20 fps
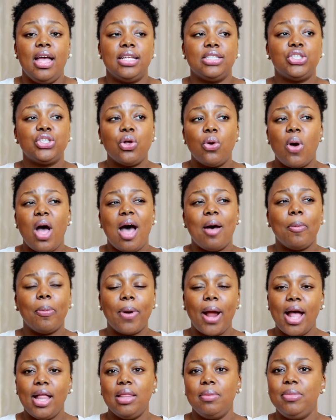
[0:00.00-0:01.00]
So I'll
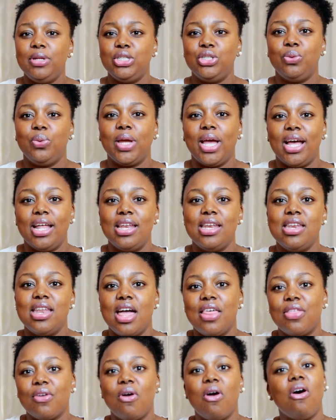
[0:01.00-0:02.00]
probably be doing
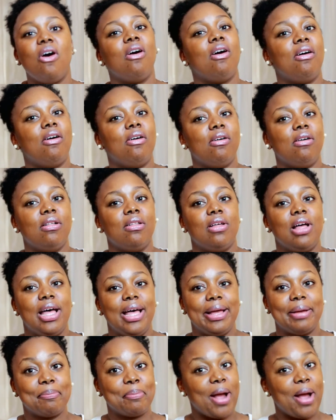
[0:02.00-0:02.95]
another haul, uh,